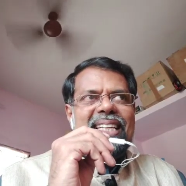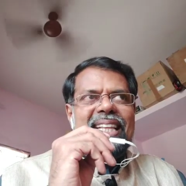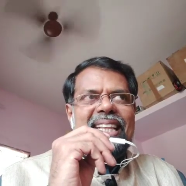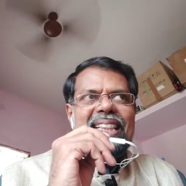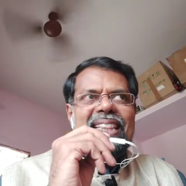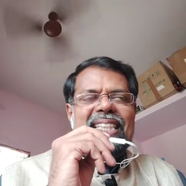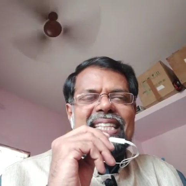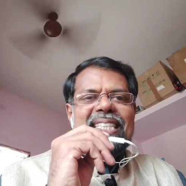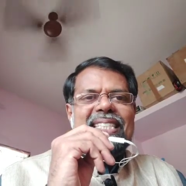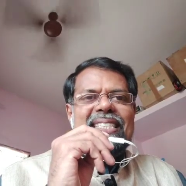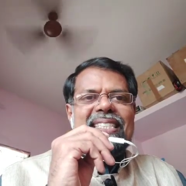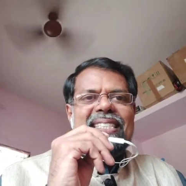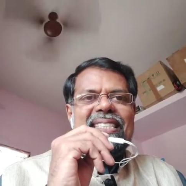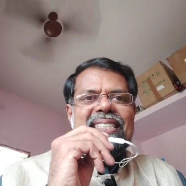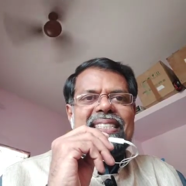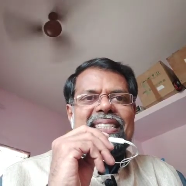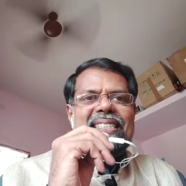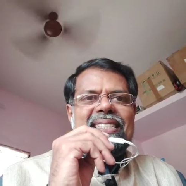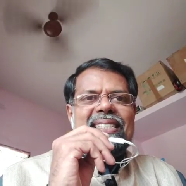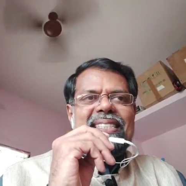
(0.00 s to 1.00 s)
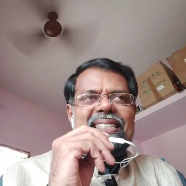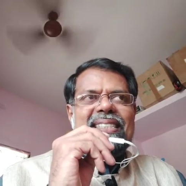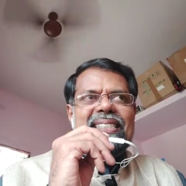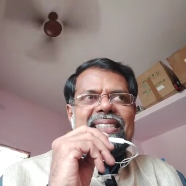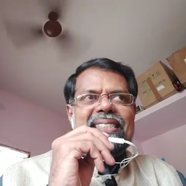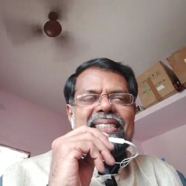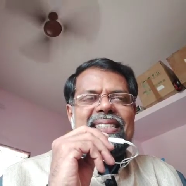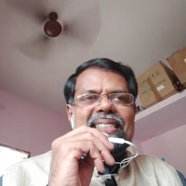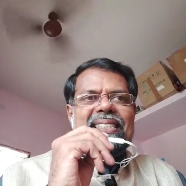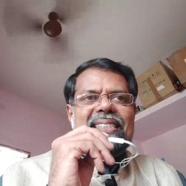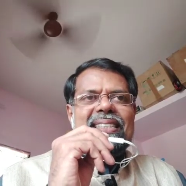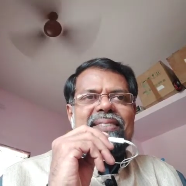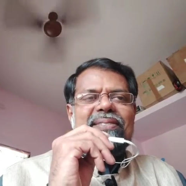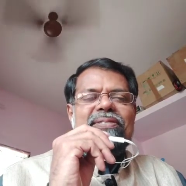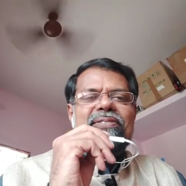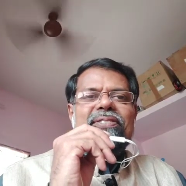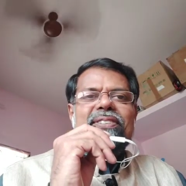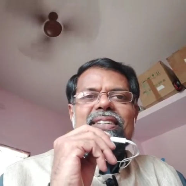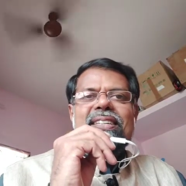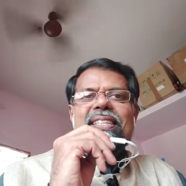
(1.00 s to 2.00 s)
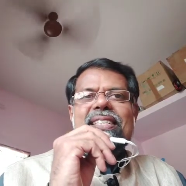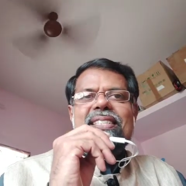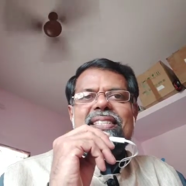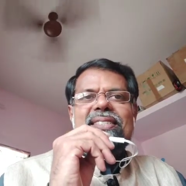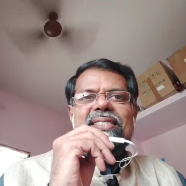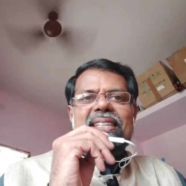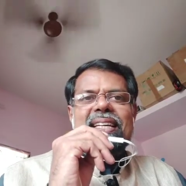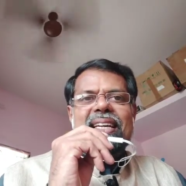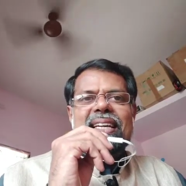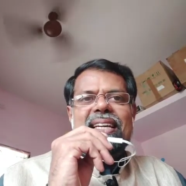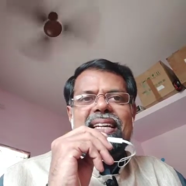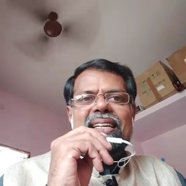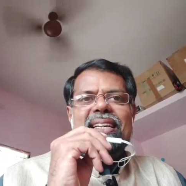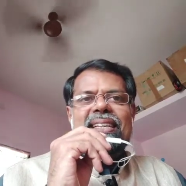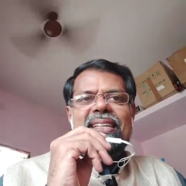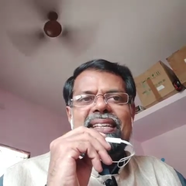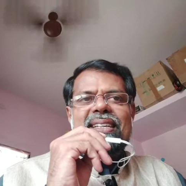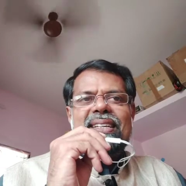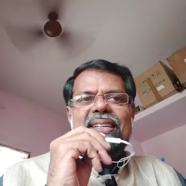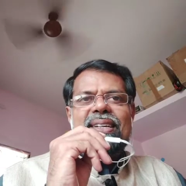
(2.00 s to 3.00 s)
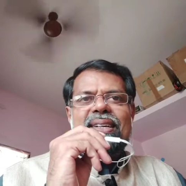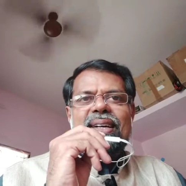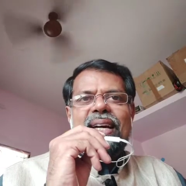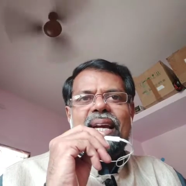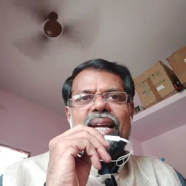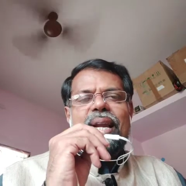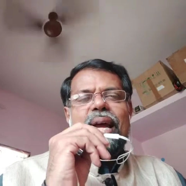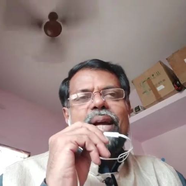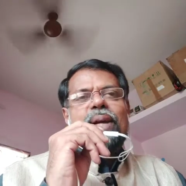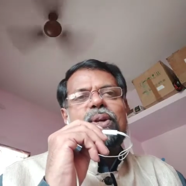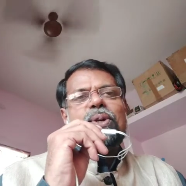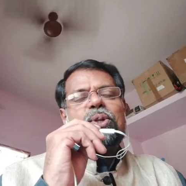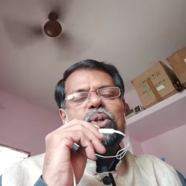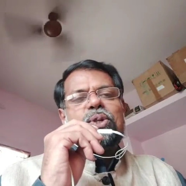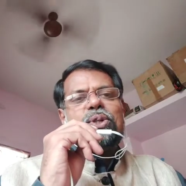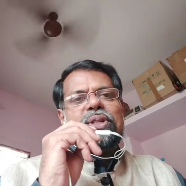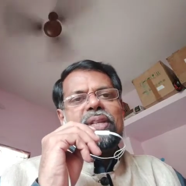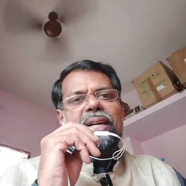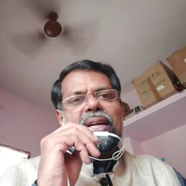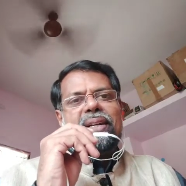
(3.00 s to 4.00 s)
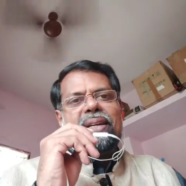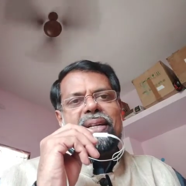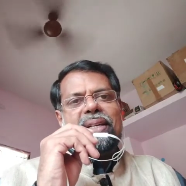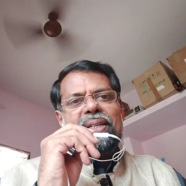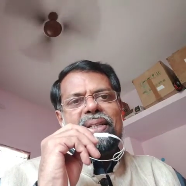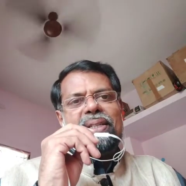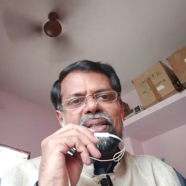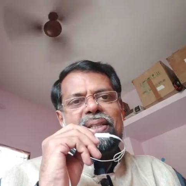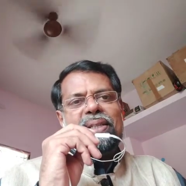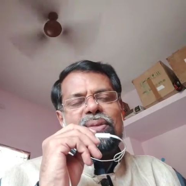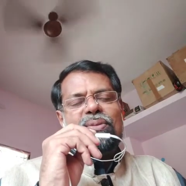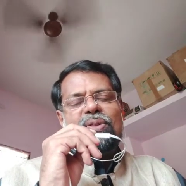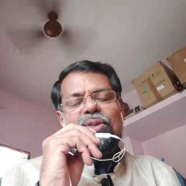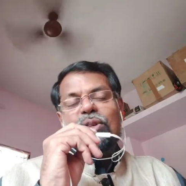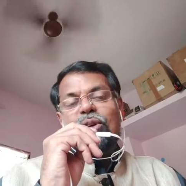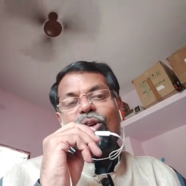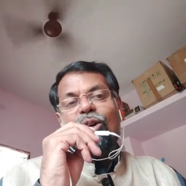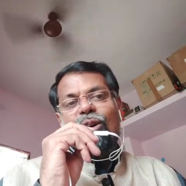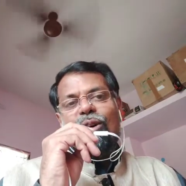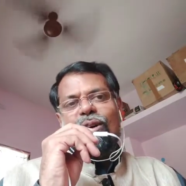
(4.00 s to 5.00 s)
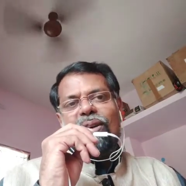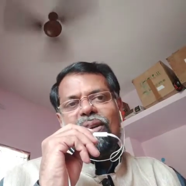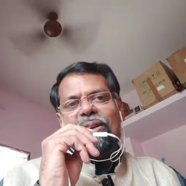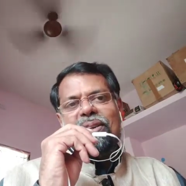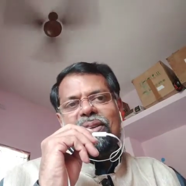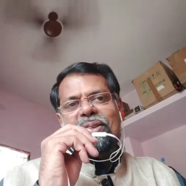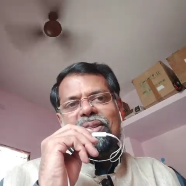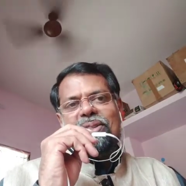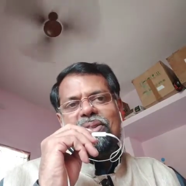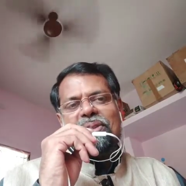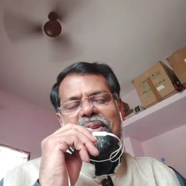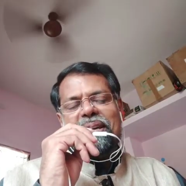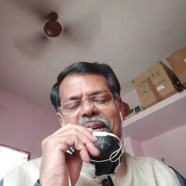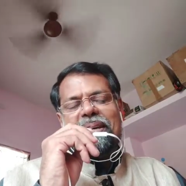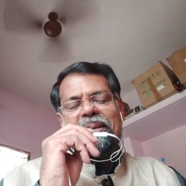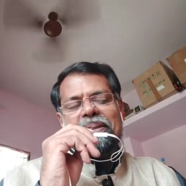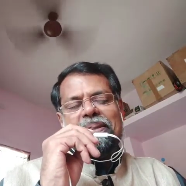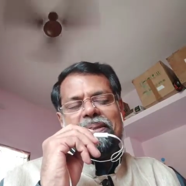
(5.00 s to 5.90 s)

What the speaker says: this is the first thing I like to share it with you all today.